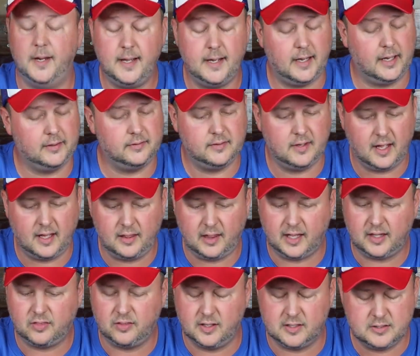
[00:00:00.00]
Yeah, I
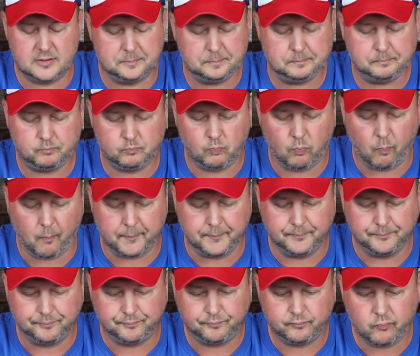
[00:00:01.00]
like this.
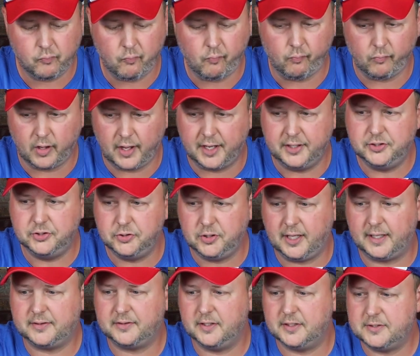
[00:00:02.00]
I do
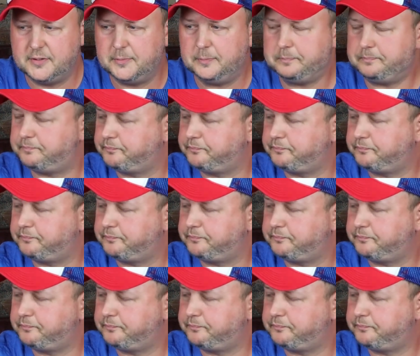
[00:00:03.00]
like this.